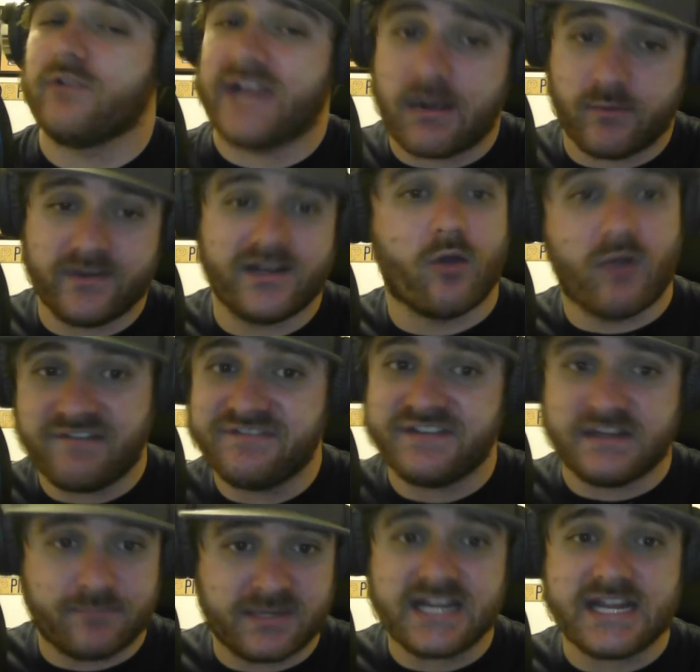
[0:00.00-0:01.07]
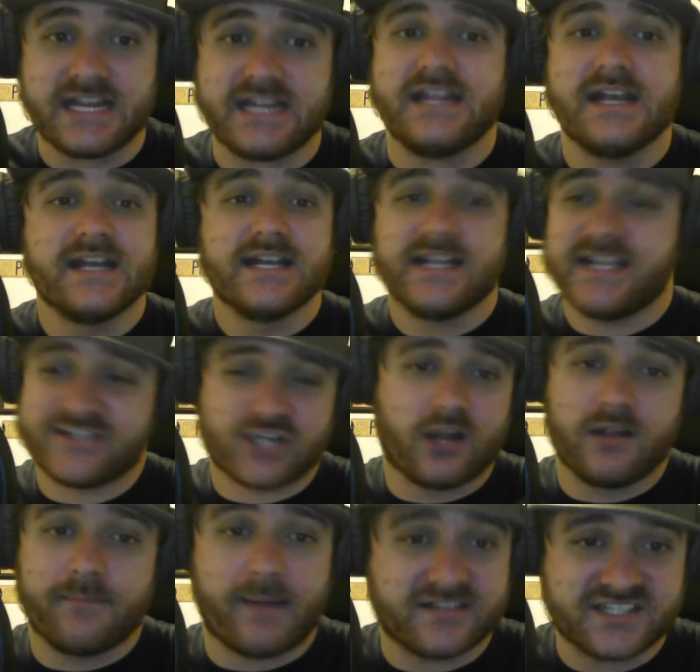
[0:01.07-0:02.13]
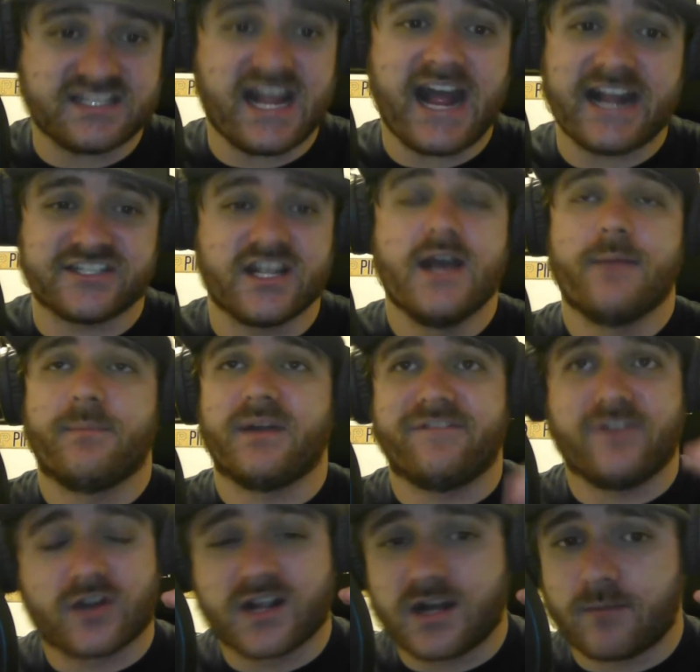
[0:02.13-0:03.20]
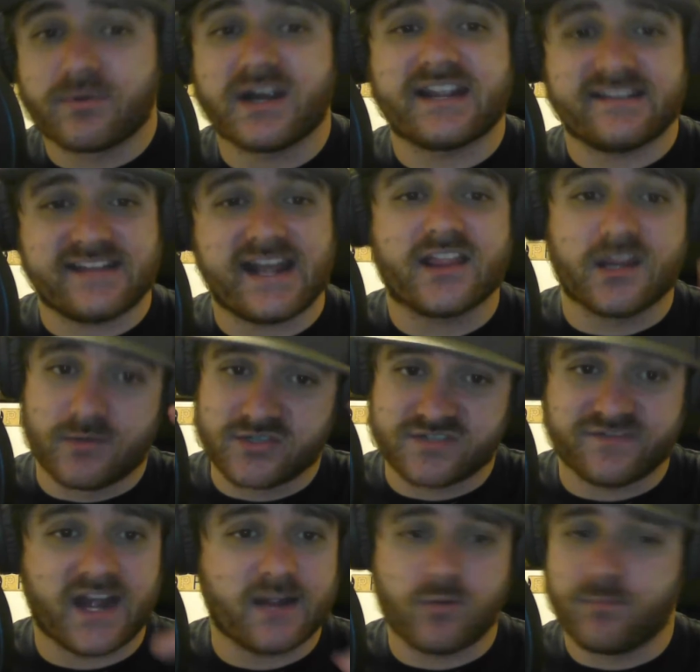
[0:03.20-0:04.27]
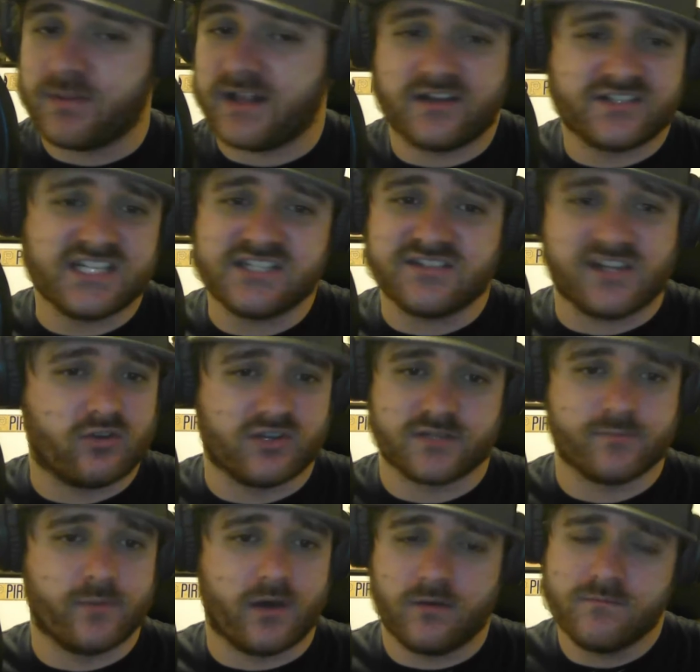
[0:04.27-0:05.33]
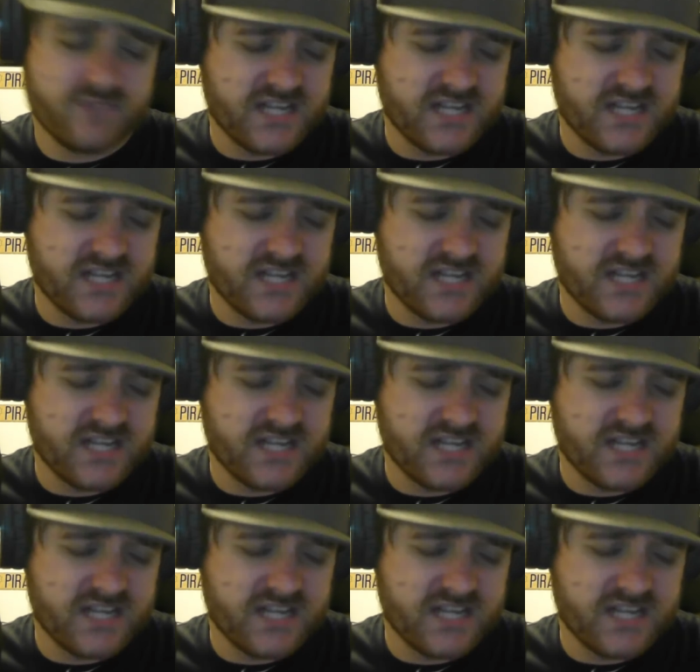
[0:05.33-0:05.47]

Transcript: Now we know MVP is all about stats, but if you're going to break it down, the most valuable player, it's easily Chris Paul.